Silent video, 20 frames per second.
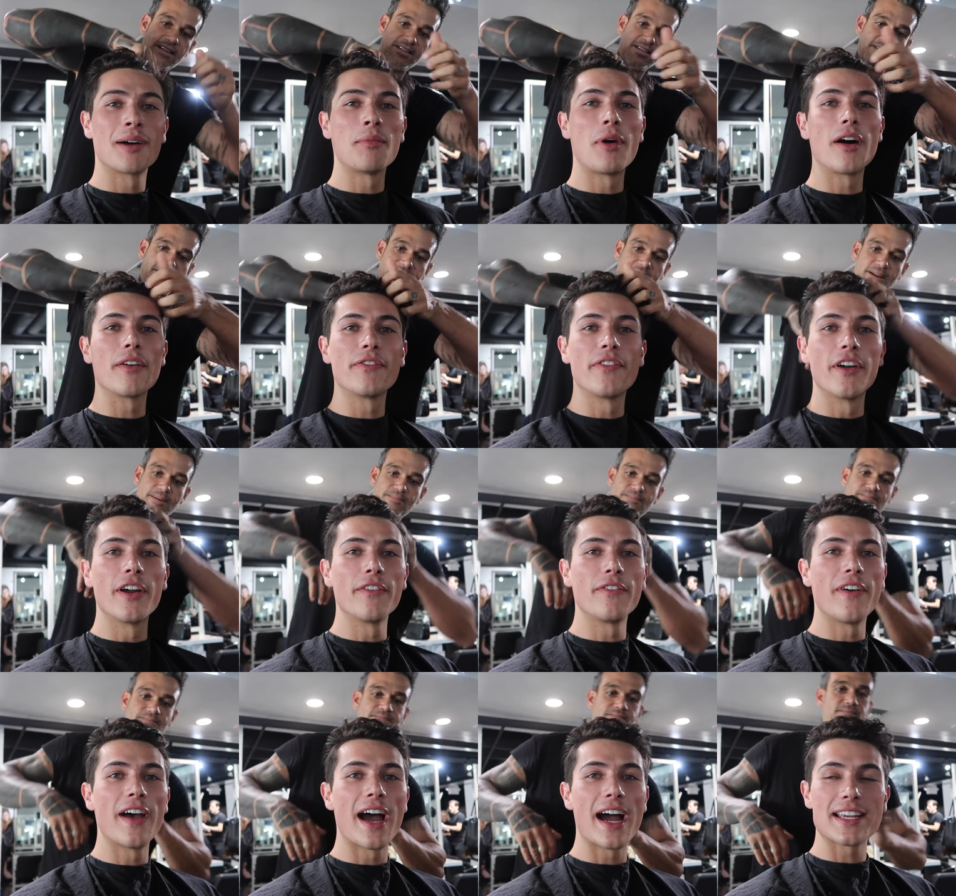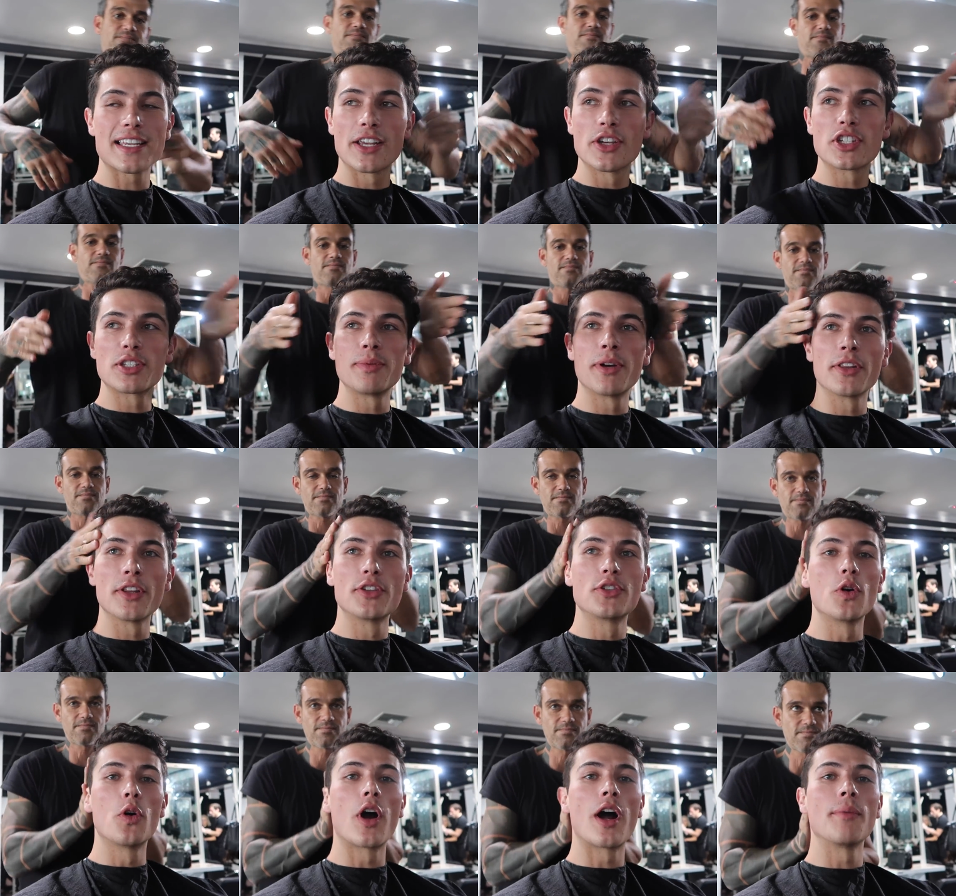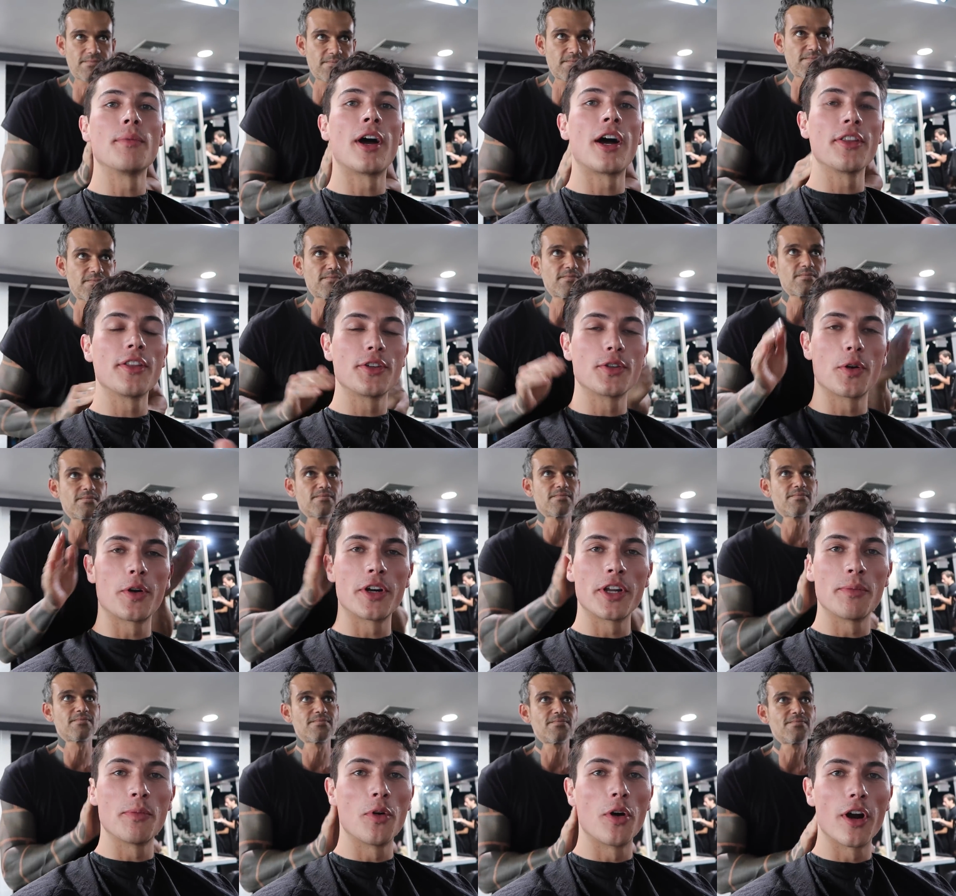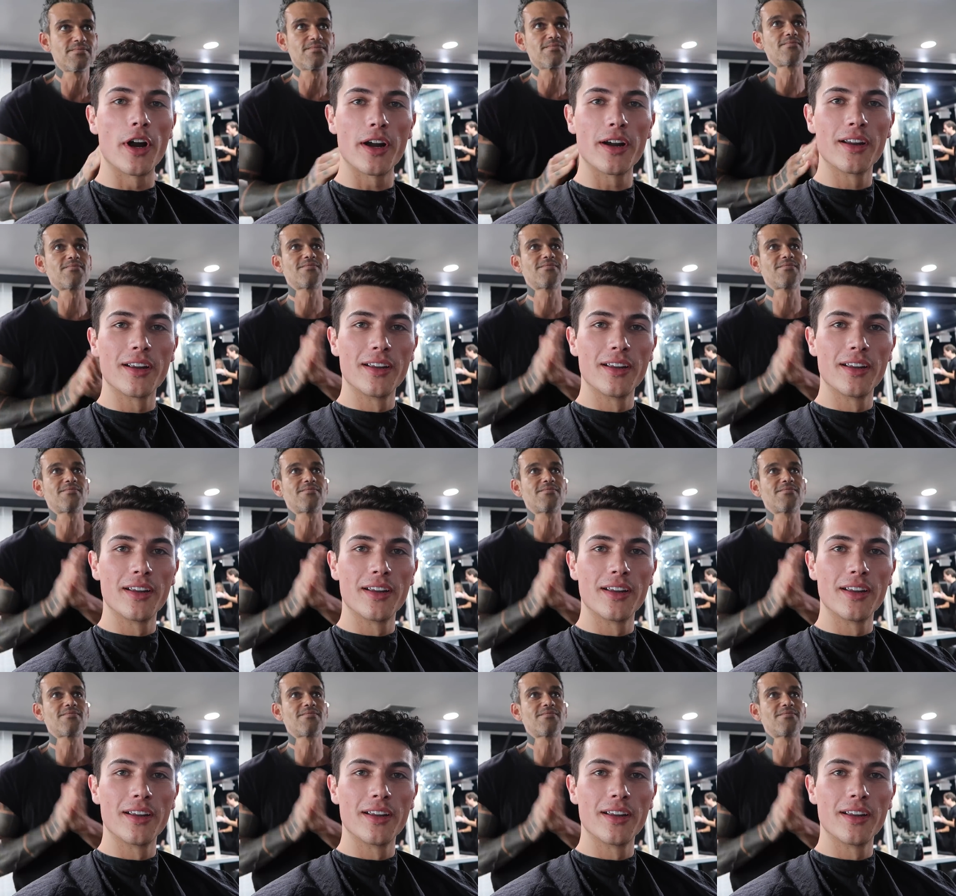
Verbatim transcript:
Speaker 1: Come off Fairfax. I used to be on the door. I'm not on the door anymore.